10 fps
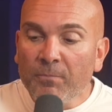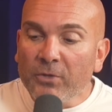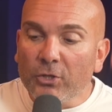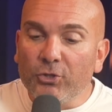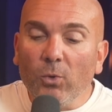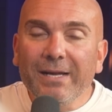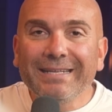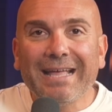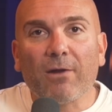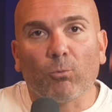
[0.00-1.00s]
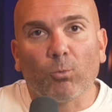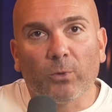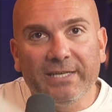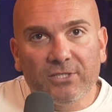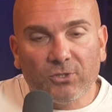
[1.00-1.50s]
doing that
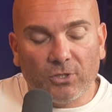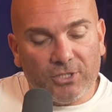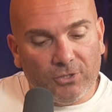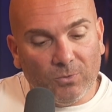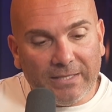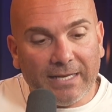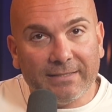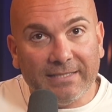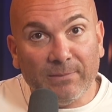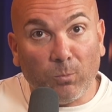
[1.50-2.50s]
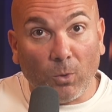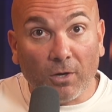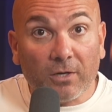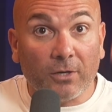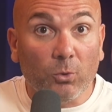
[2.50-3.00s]
research and doing that deep
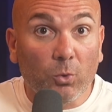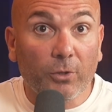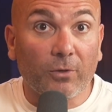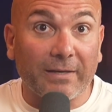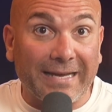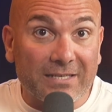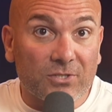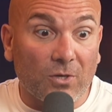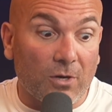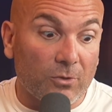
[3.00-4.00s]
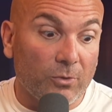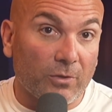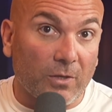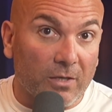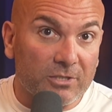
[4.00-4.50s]
work on who your guests are and who your
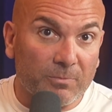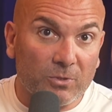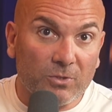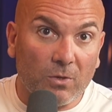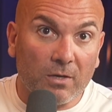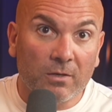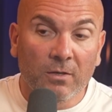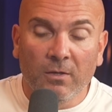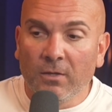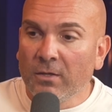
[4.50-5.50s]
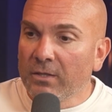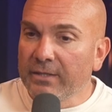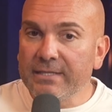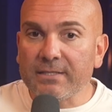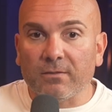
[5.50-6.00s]
customers are,
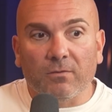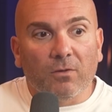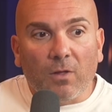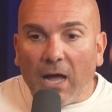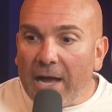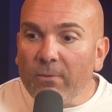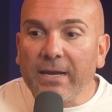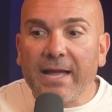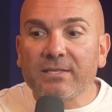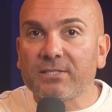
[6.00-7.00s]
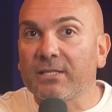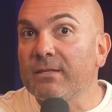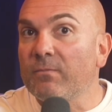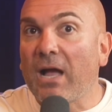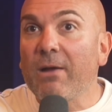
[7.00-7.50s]
listen, I would ask
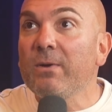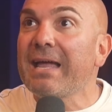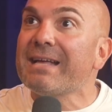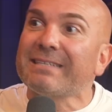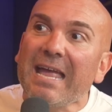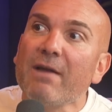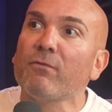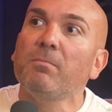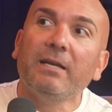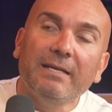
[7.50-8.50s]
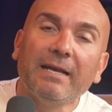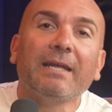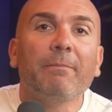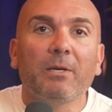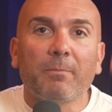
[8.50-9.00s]
everybody that
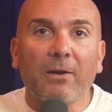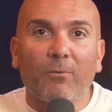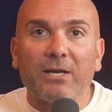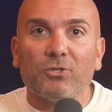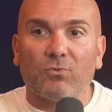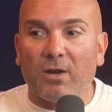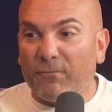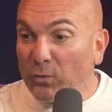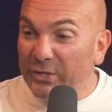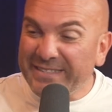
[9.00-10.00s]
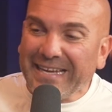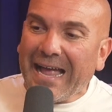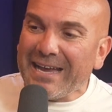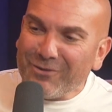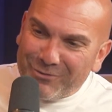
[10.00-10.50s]
came into my restaurant for an
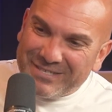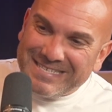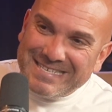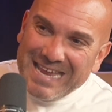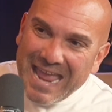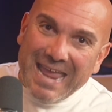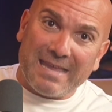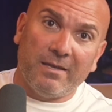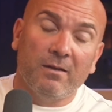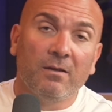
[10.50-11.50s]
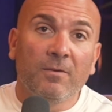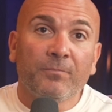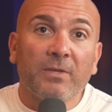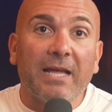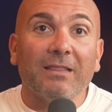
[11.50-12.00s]
entire day
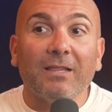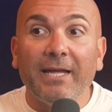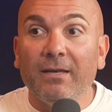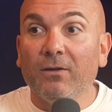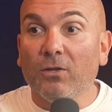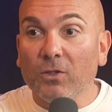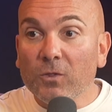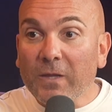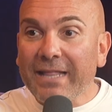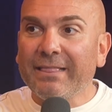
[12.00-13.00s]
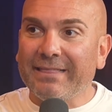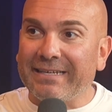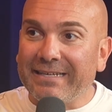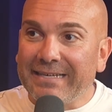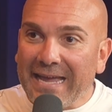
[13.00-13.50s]
and let the
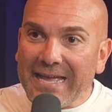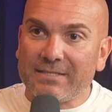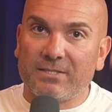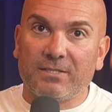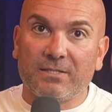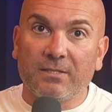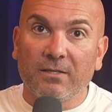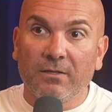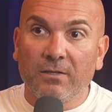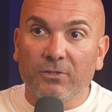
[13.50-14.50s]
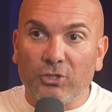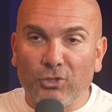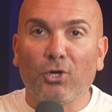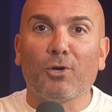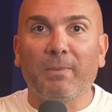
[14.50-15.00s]
guests
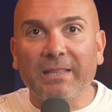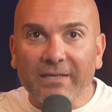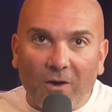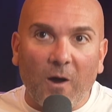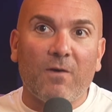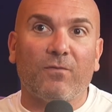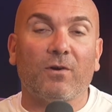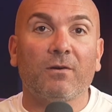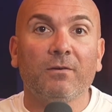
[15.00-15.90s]
determine the offer.